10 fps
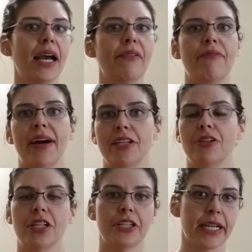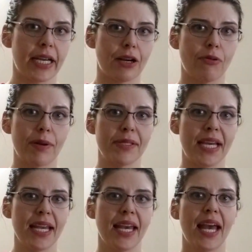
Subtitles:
I invite you to check out our website